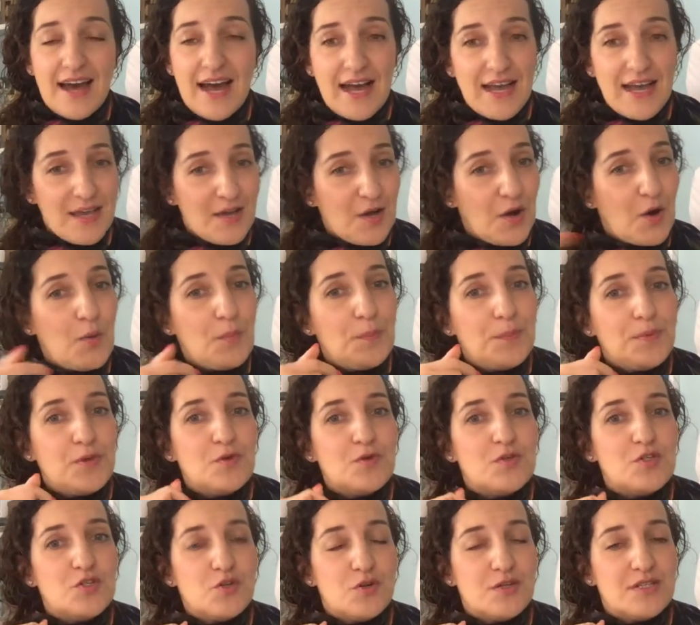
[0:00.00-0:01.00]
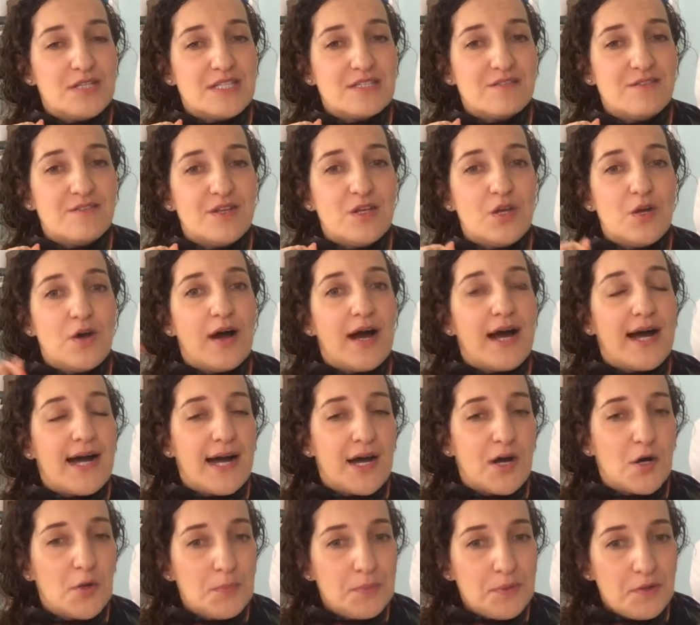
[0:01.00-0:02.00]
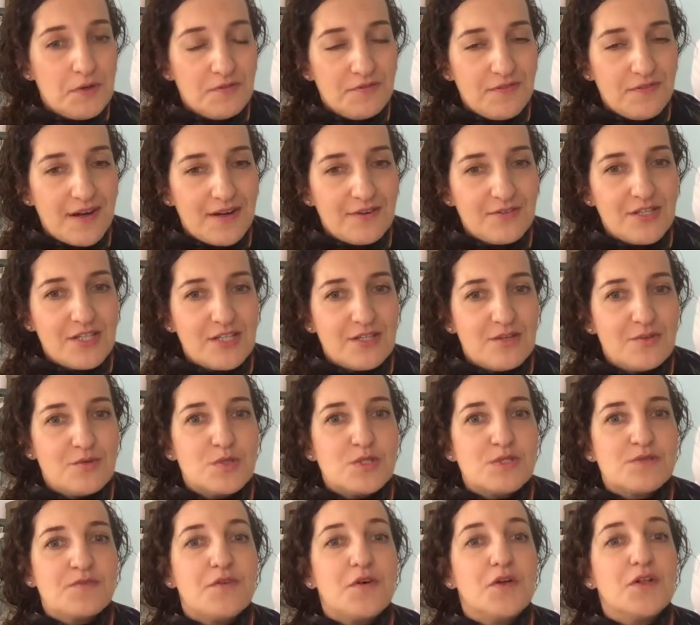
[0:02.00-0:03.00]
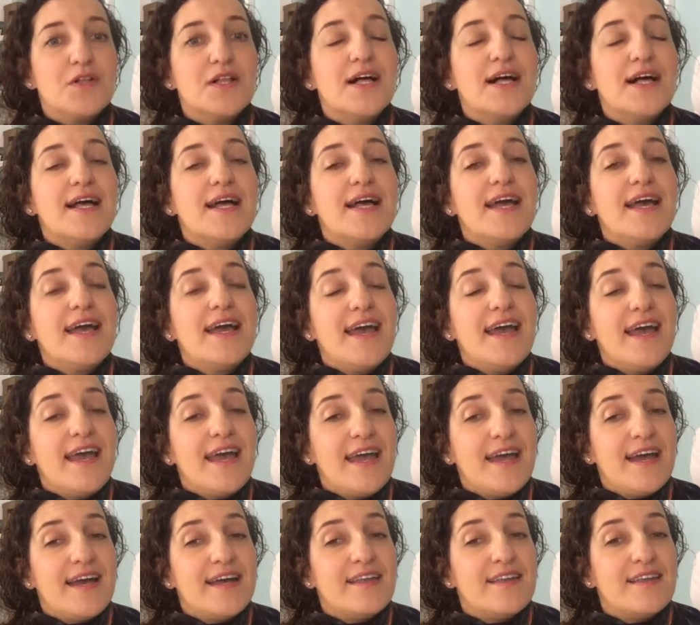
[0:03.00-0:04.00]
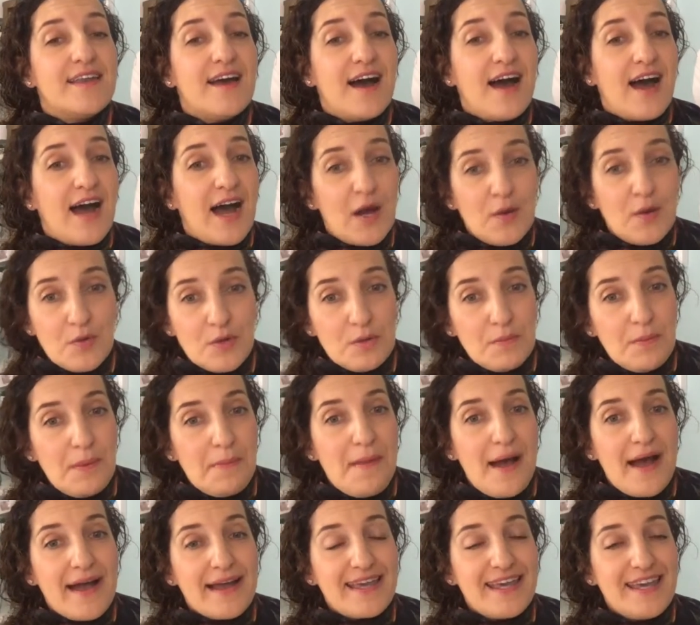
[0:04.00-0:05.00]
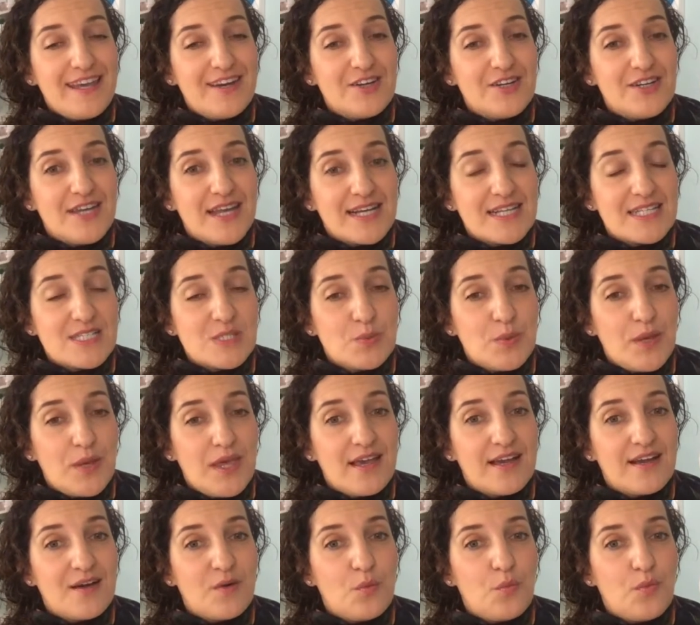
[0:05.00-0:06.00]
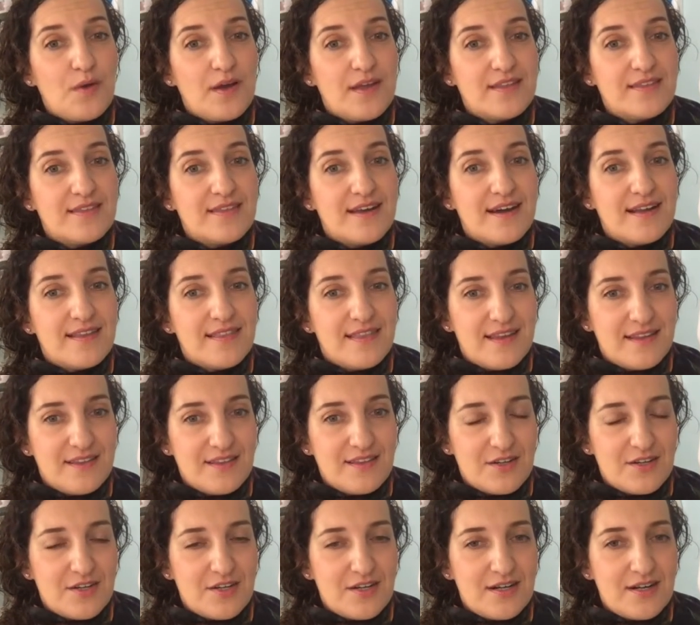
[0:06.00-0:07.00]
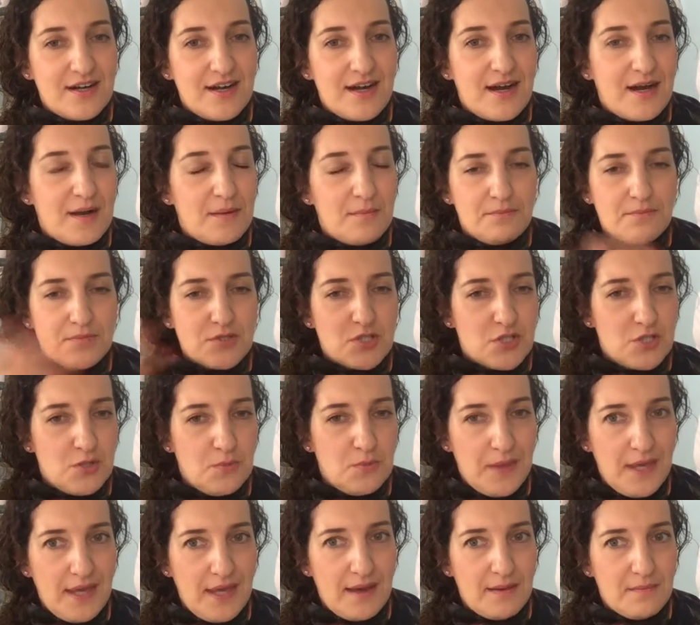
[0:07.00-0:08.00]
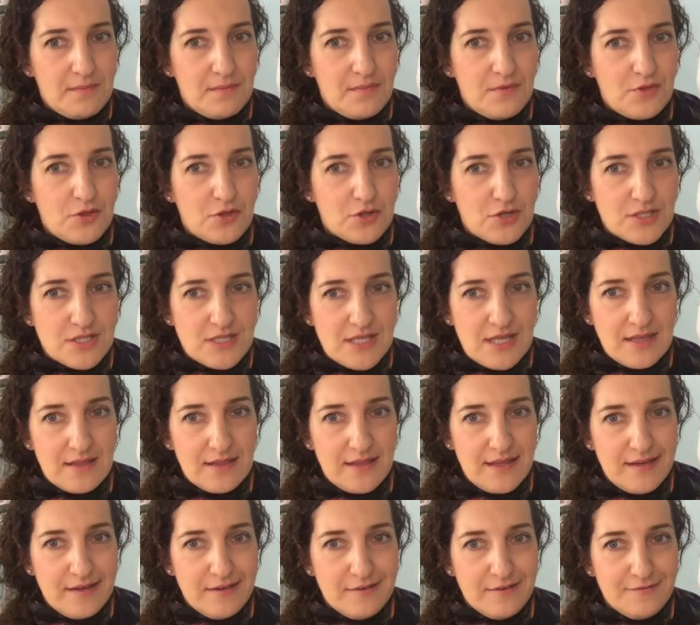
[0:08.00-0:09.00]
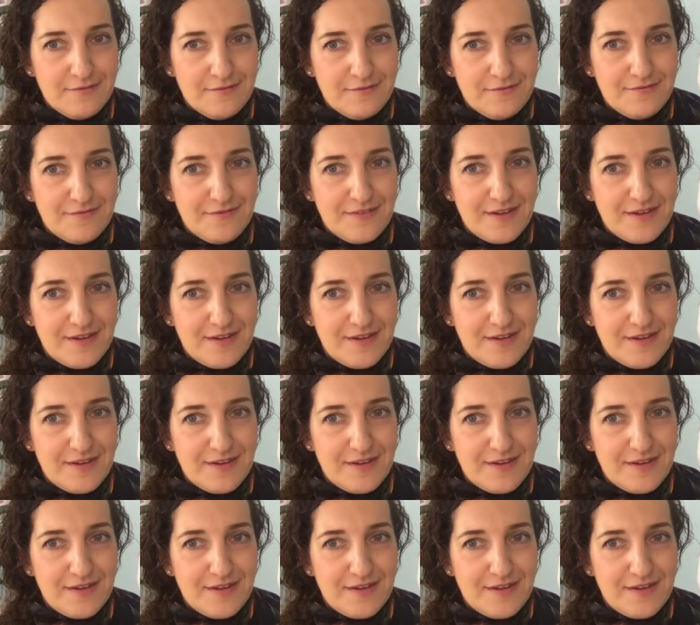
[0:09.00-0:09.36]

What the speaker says: I hope you enjoyed this video. I hope you found it useful. And I will be back here next week with another 2 p.m. Thursday live.